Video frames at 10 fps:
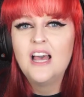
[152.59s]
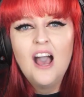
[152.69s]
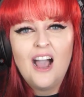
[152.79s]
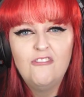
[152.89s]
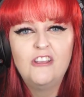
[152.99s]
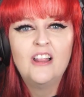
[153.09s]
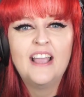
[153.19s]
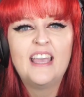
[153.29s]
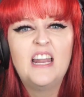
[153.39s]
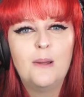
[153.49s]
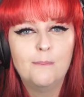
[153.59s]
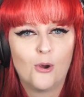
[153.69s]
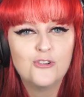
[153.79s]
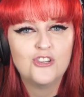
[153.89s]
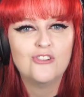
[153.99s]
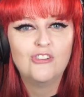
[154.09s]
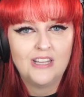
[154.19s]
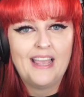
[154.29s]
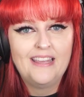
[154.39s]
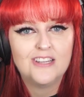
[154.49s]
I feel like an emotion
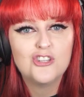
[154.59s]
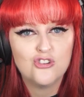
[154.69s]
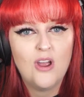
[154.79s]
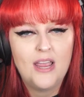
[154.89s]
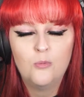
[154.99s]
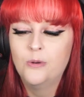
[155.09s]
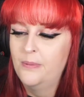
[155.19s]
related trait would